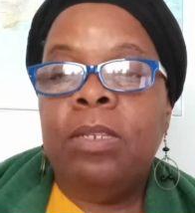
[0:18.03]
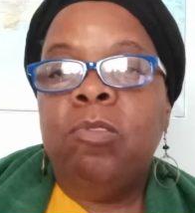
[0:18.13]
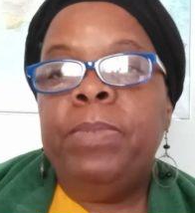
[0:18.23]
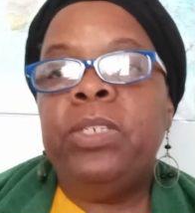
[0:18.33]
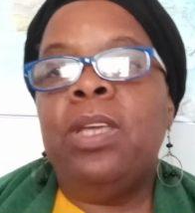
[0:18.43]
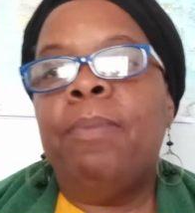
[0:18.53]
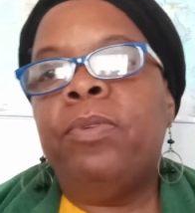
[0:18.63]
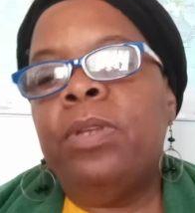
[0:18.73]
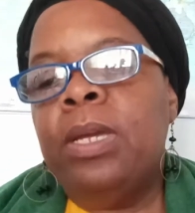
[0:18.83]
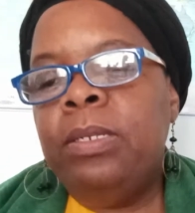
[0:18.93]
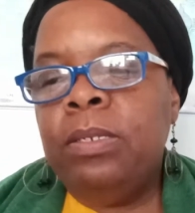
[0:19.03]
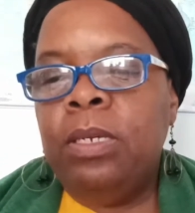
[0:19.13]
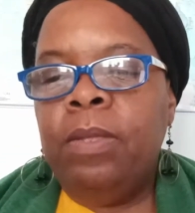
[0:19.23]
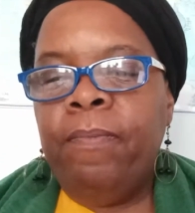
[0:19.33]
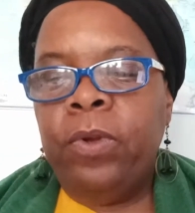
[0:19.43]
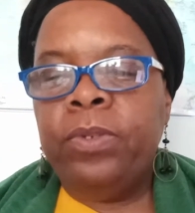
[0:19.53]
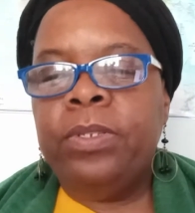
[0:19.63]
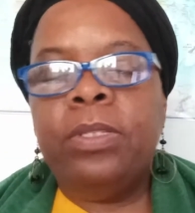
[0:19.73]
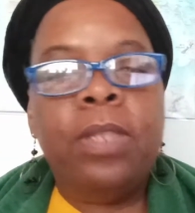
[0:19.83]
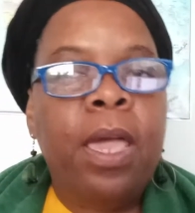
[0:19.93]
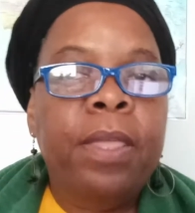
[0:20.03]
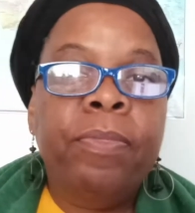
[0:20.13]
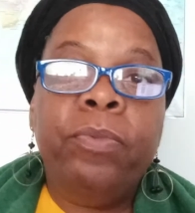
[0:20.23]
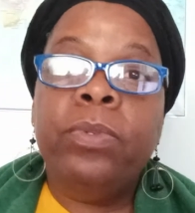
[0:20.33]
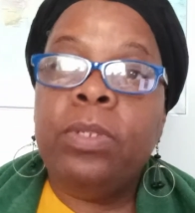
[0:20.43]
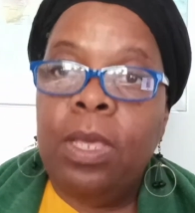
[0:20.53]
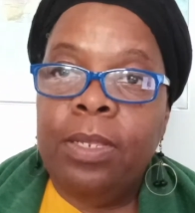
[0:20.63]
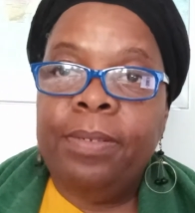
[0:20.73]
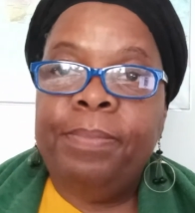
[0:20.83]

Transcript: and it will be chapter 19, verses 9 through 10.